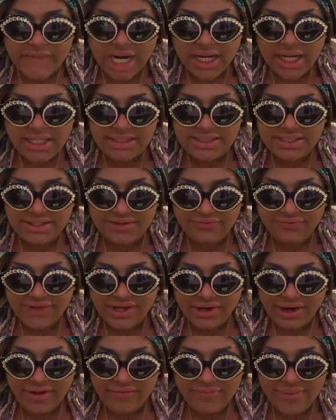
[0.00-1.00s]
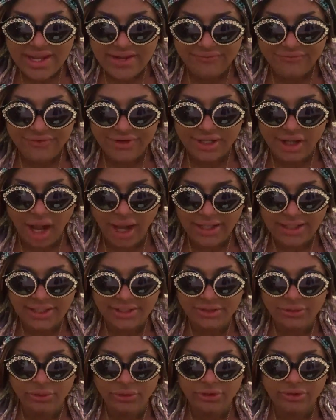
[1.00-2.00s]
it's the fear of being forgotten,
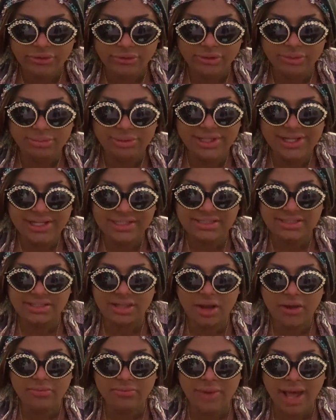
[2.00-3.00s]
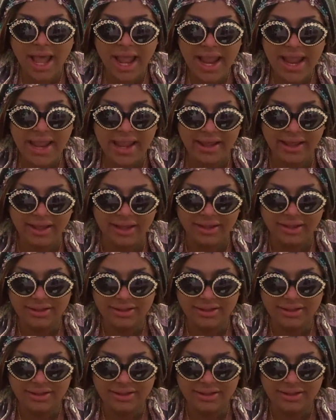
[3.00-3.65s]
ignored, or replaced. Oh my.